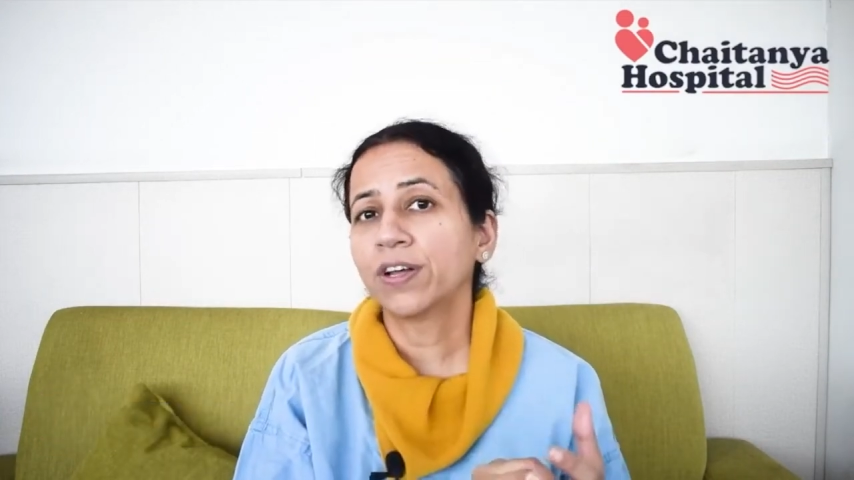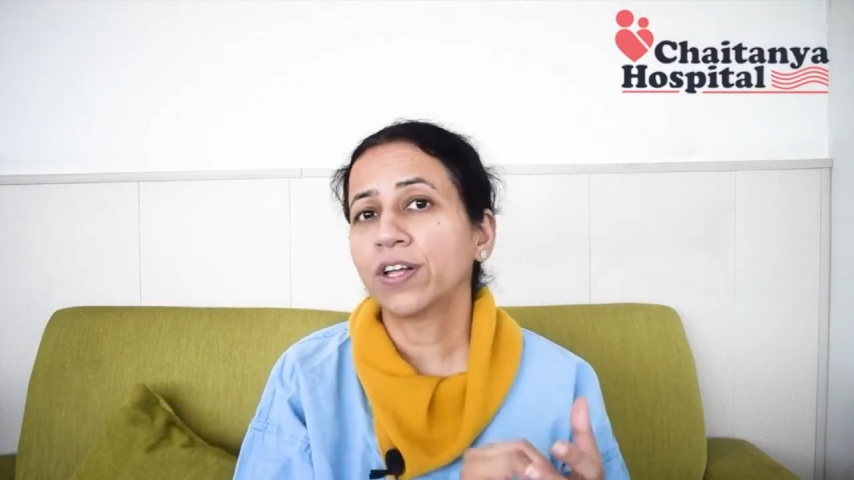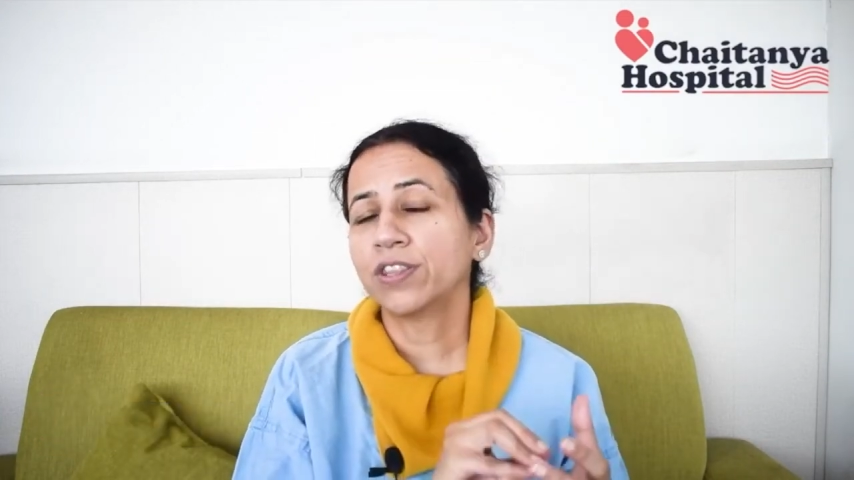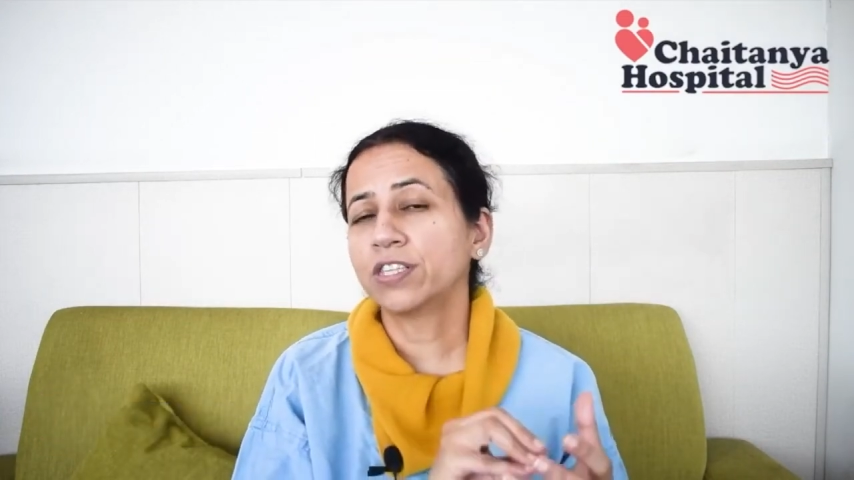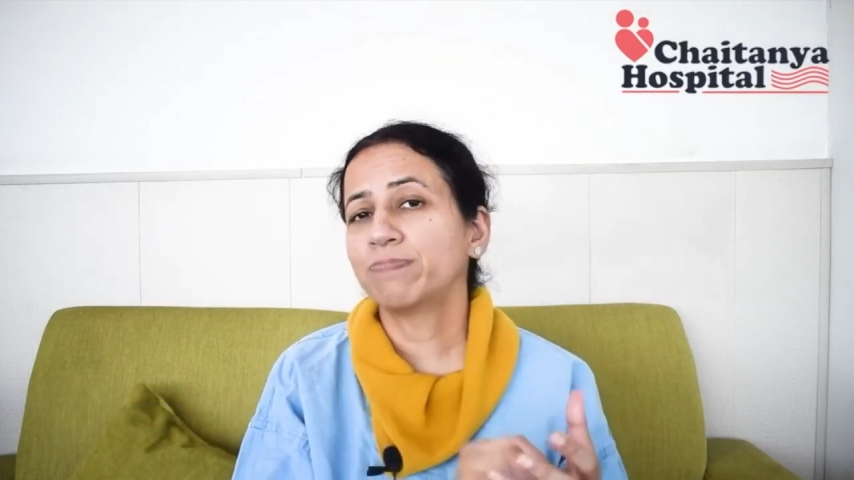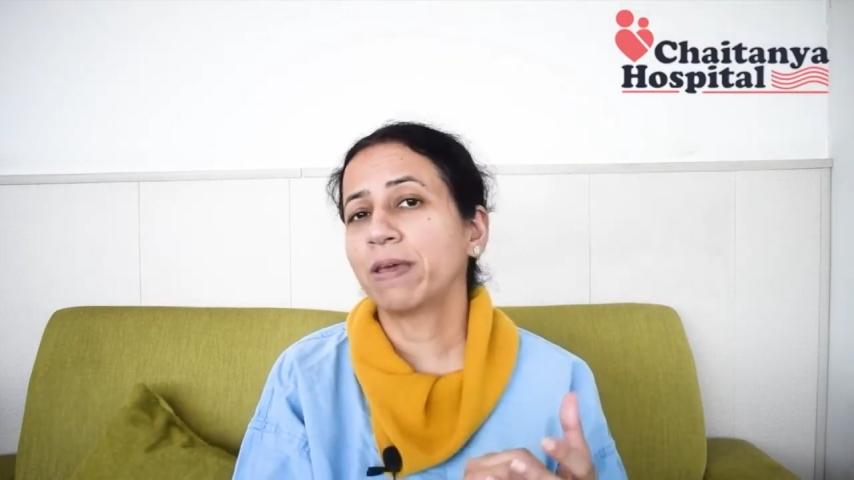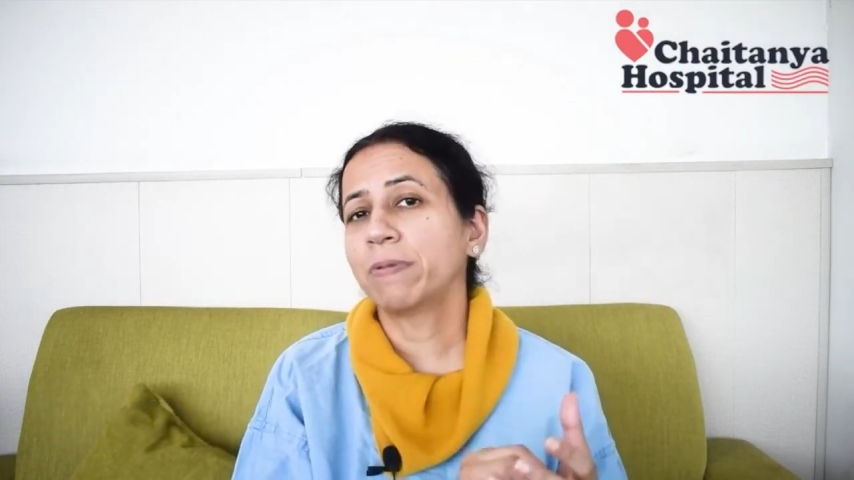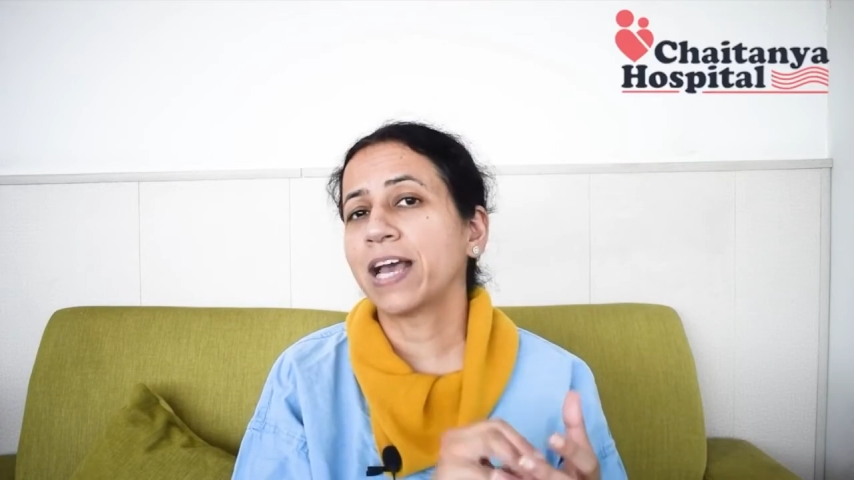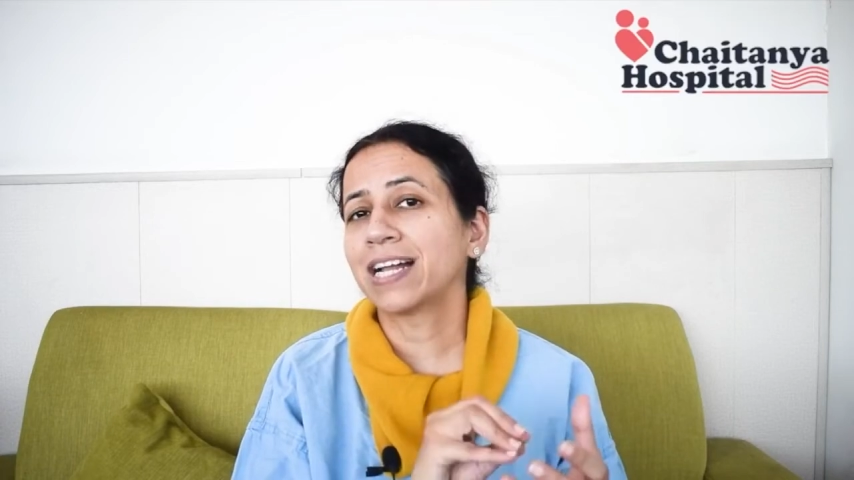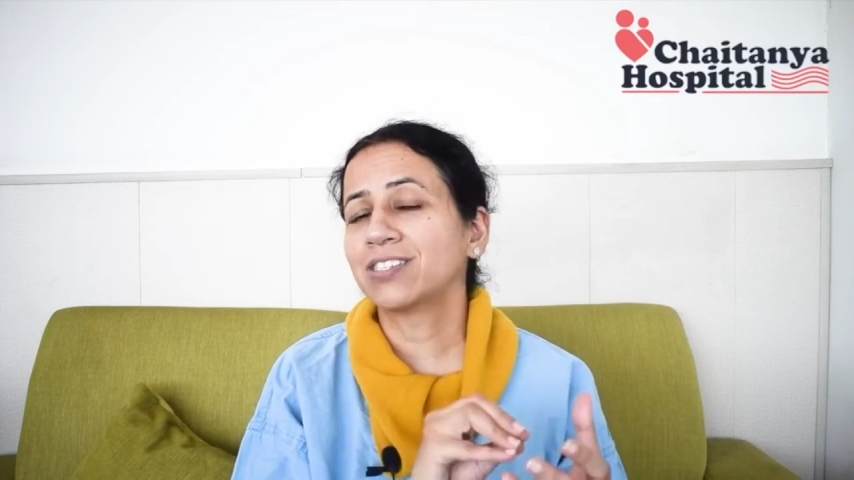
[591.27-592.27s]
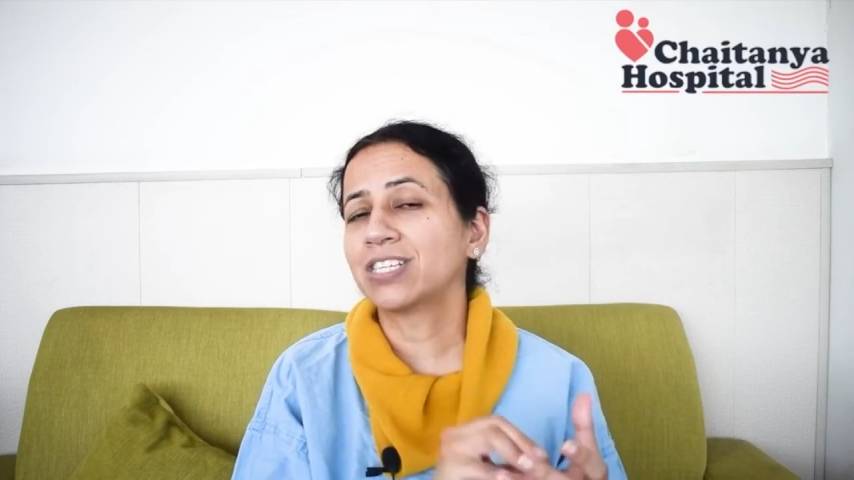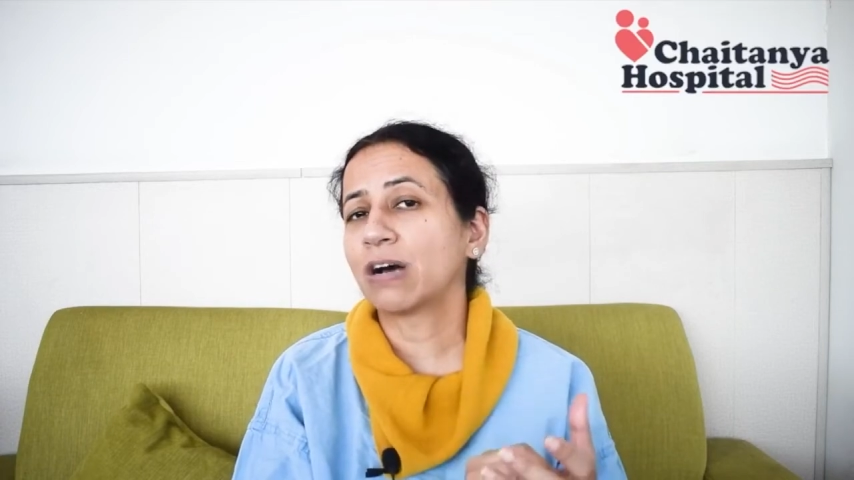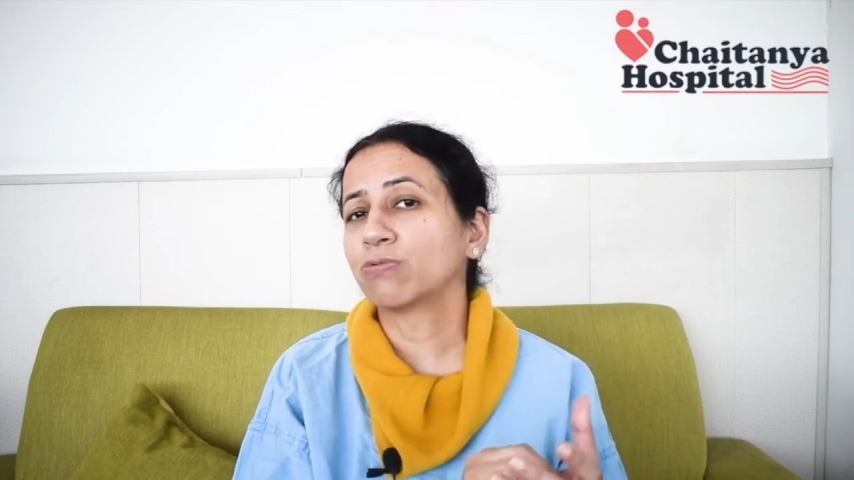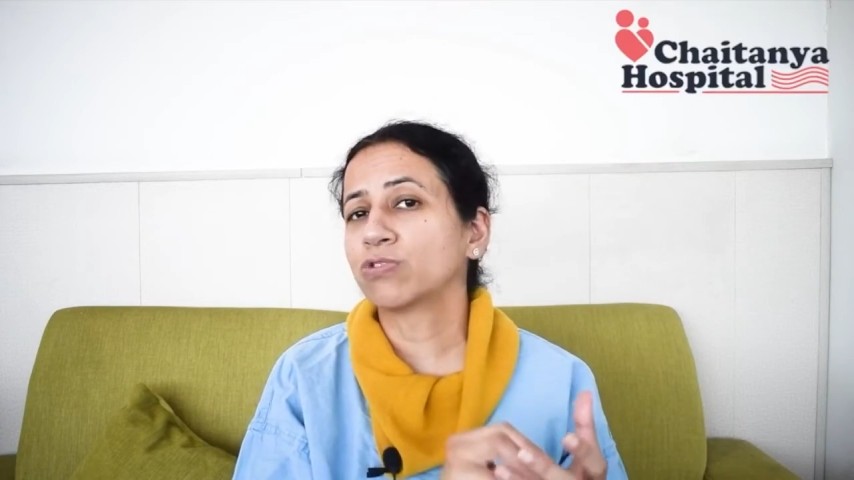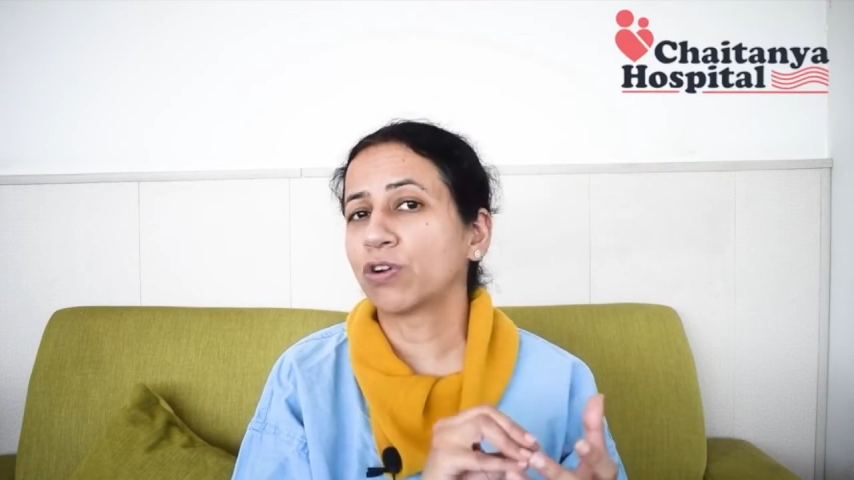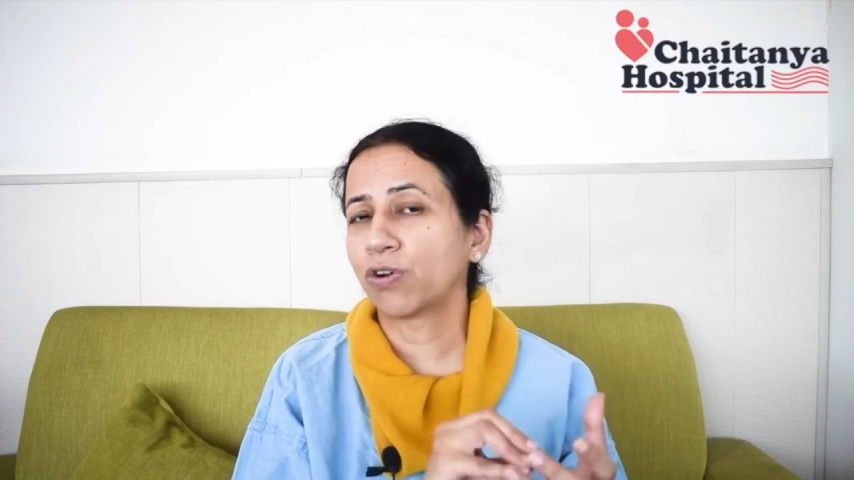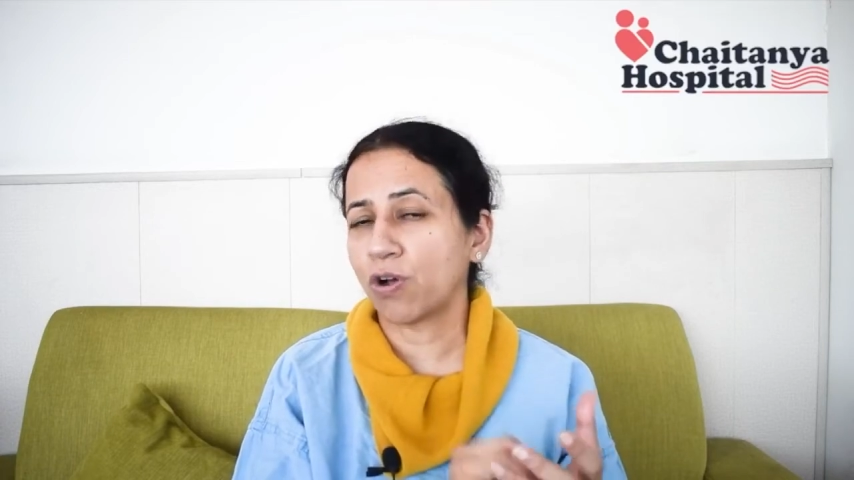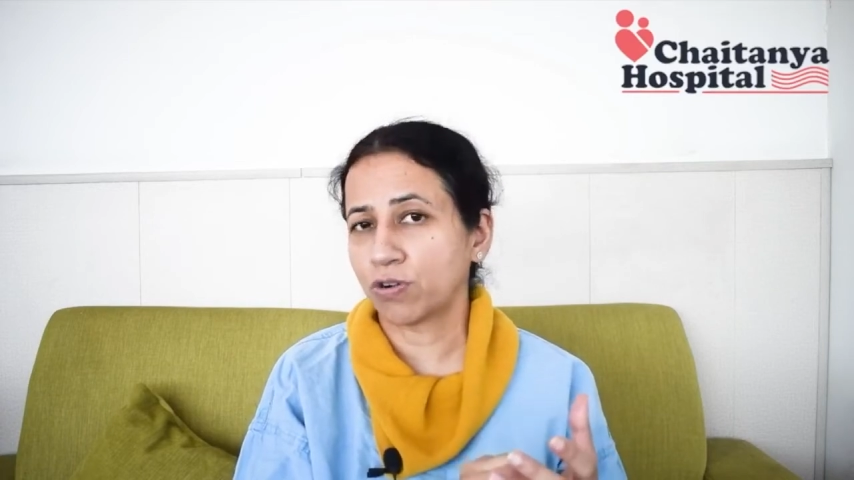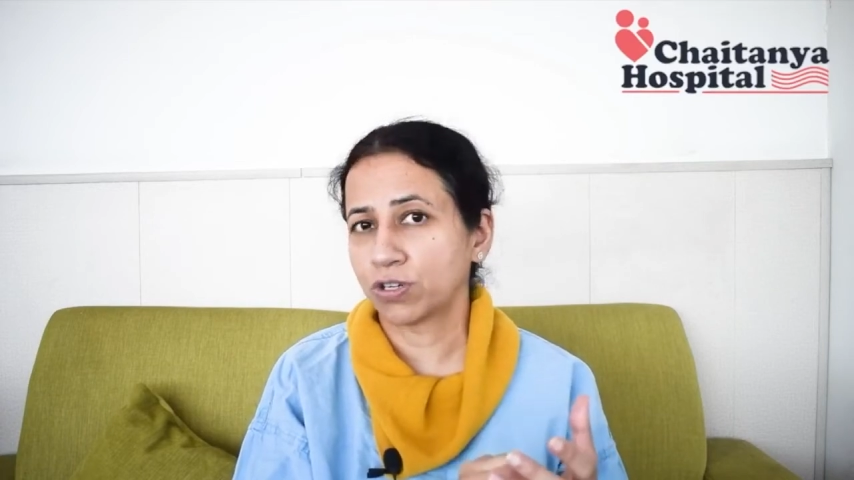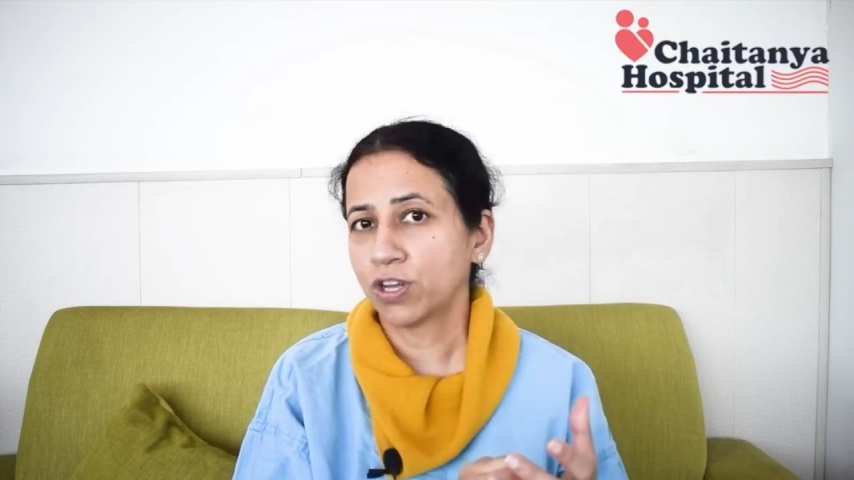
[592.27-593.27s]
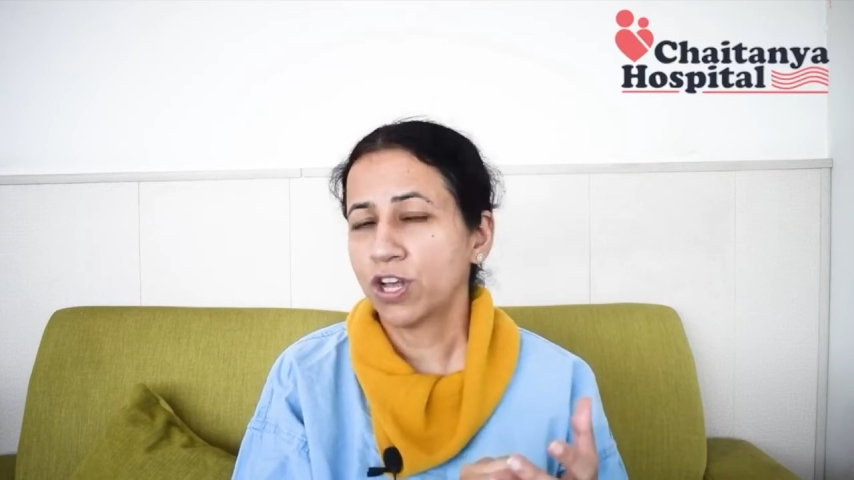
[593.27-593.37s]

this baby has Downs or not.